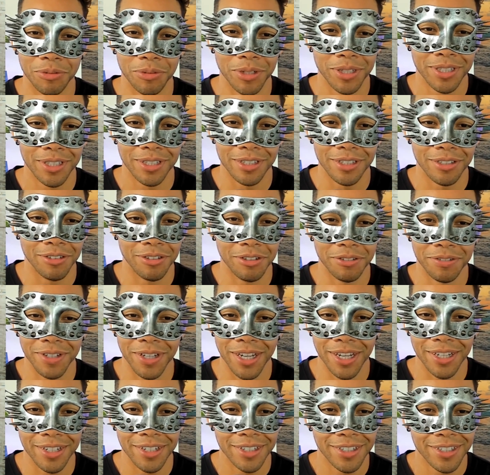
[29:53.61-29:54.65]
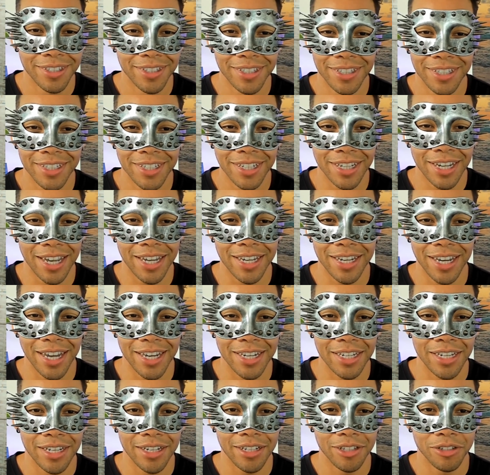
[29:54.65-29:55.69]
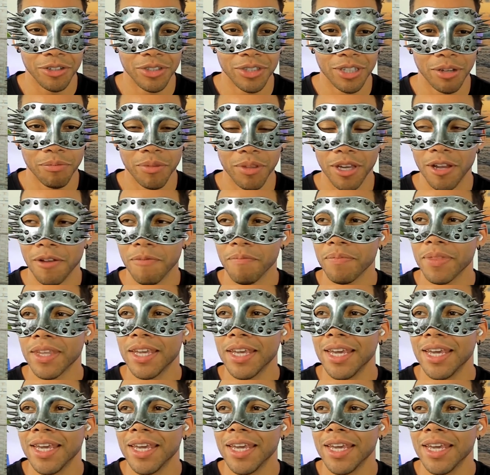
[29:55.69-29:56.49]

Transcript: where's the Sudafed? Like, I need a little something.